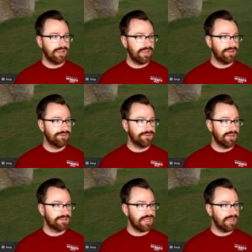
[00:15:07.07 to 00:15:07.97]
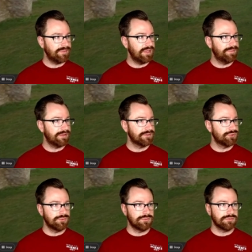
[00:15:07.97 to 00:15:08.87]
and uh, timekeeping
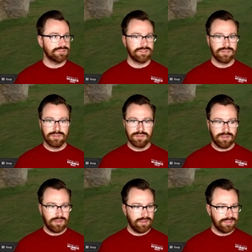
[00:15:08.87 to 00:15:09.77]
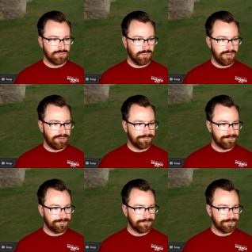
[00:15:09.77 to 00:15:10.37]
tools uh, as well.